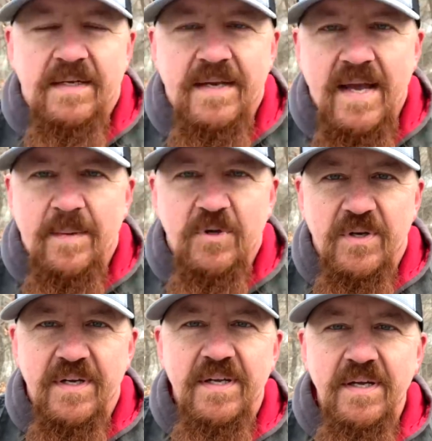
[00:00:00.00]
Now I'm
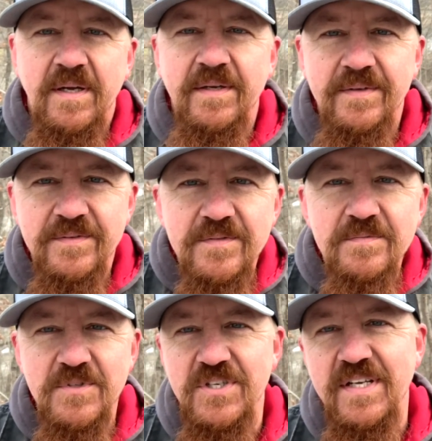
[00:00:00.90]
gonna
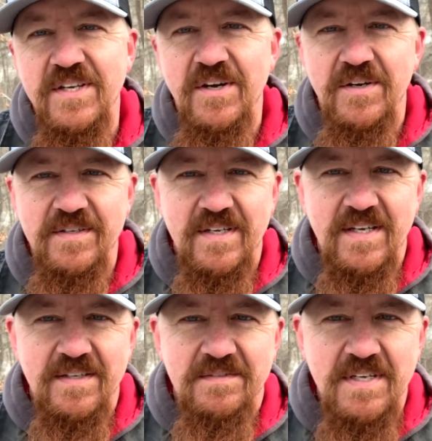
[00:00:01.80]
stick you on
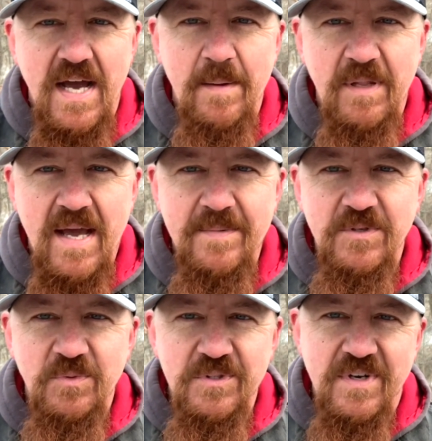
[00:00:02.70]
time lapse,
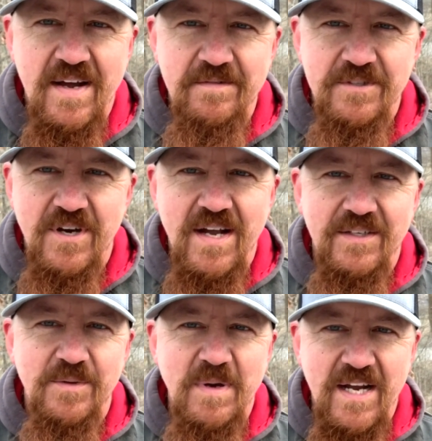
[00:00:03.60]
and we'll drive the
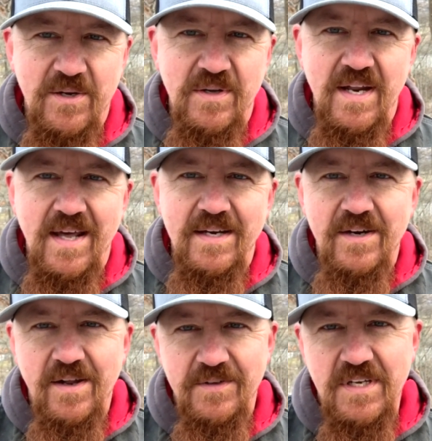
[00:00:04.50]
tractor back on out of here,
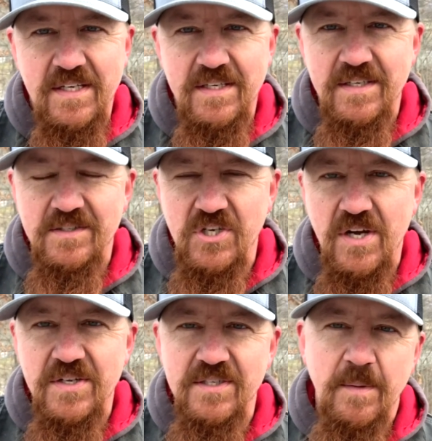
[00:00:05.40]
and I'll take you and show
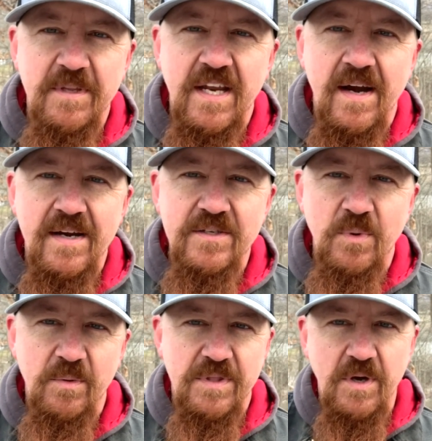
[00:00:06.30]
you some of the areas
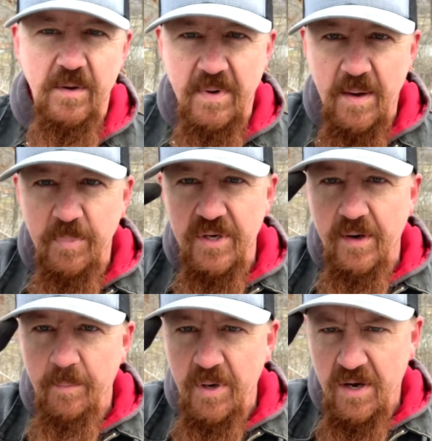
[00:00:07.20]
where we thought about putting
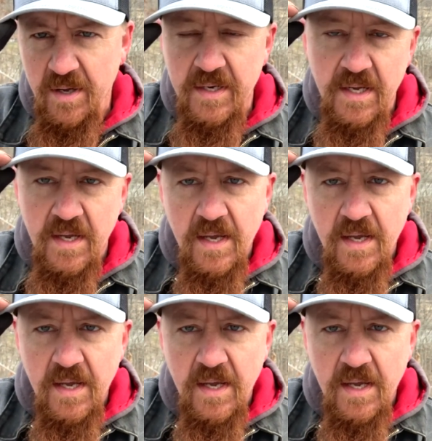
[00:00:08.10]
our pond.